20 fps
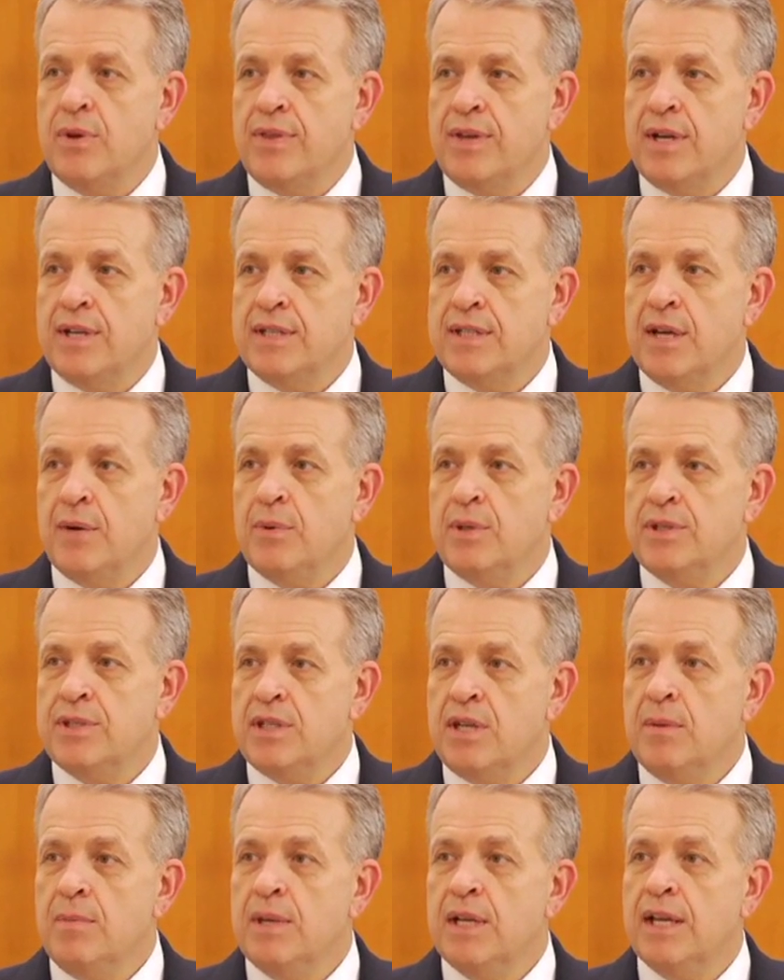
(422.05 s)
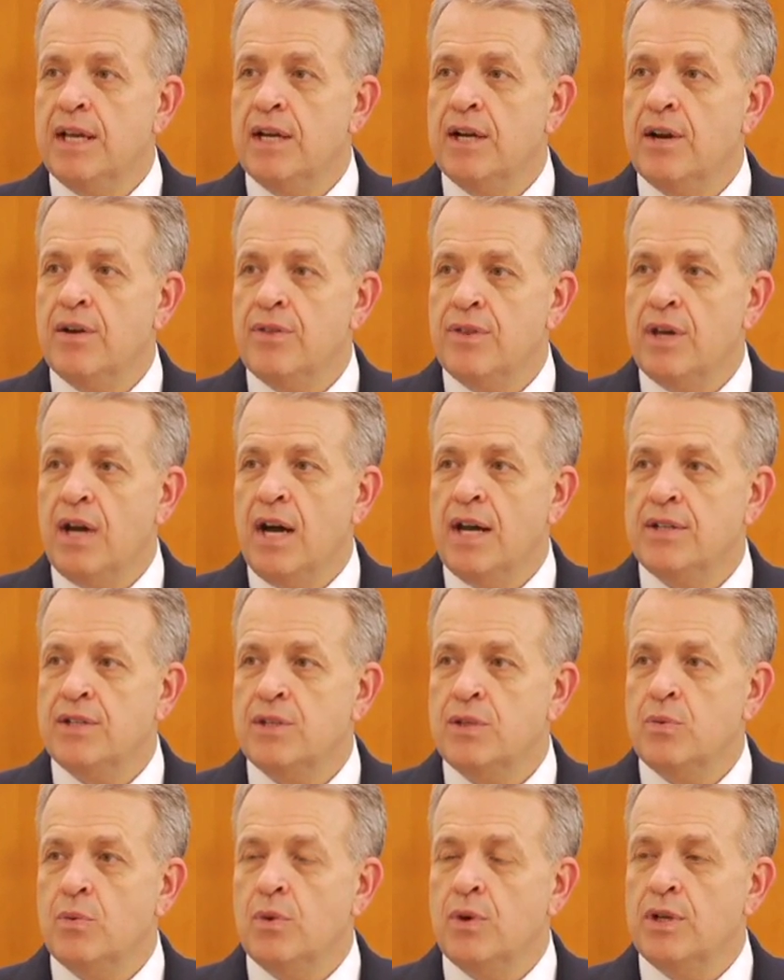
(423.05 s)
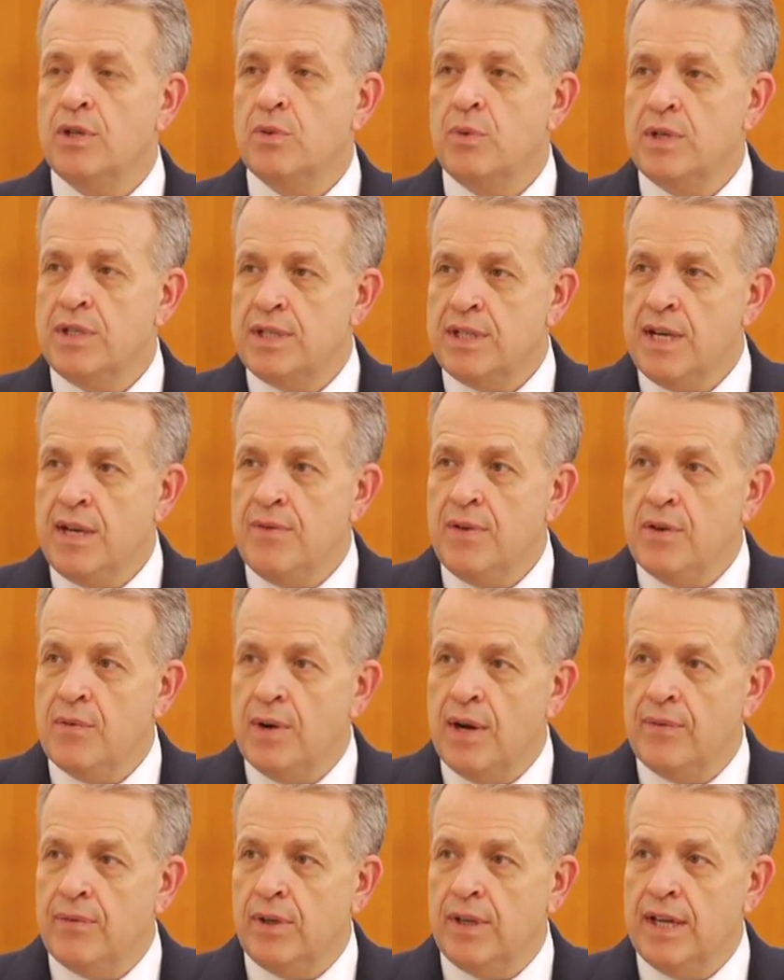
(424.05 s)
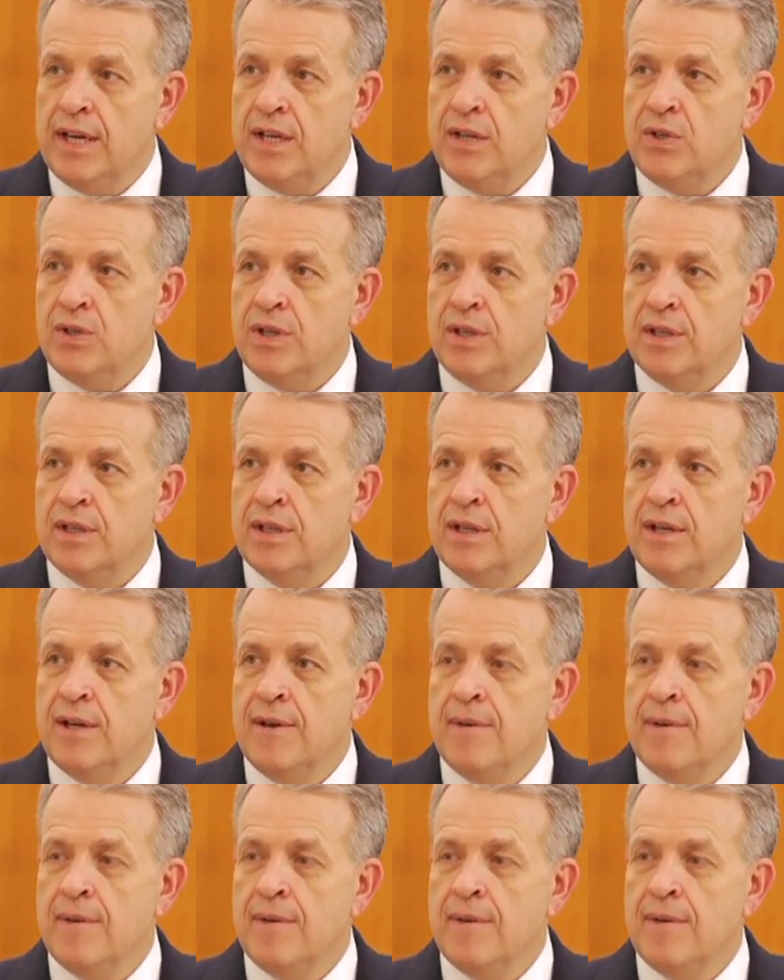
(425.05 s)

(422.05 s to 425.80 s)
with us that will stimulate our thoughts towards receiving revelation